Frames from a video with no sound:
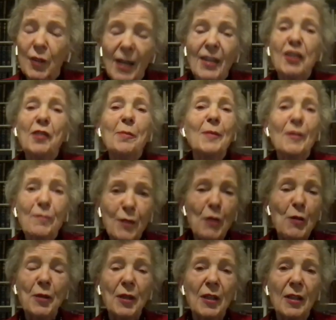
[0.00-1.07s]
tried to
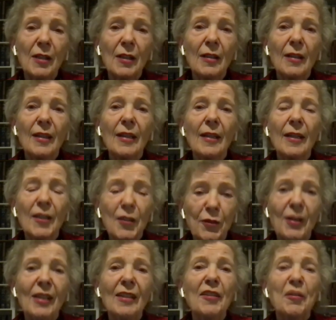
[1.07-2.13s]
provoke
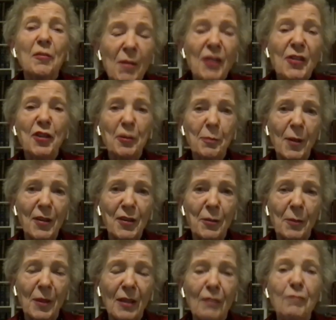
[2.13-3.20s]
Israel as much as
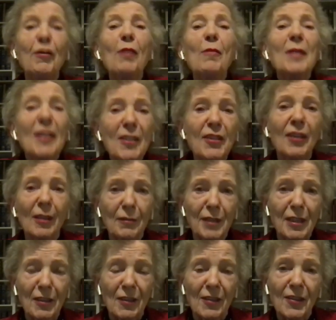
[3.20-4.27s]
possible for political
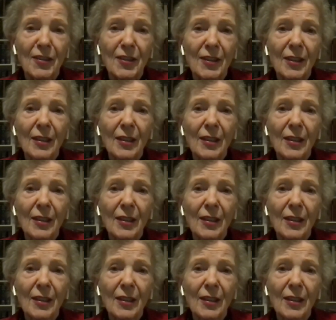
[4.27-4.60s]
reasons.